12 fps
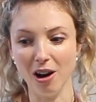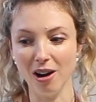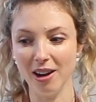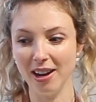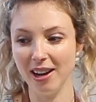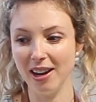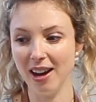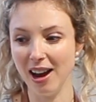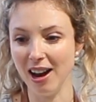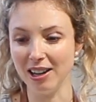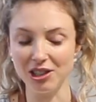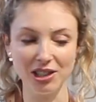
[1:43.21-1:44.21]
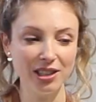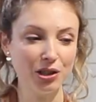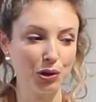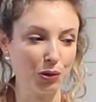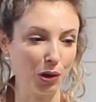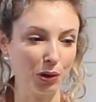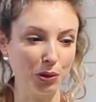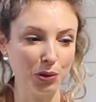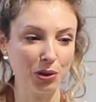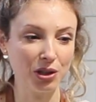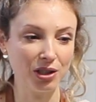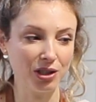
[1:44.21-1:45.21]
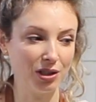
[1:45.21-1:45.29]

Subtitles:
I actually struggled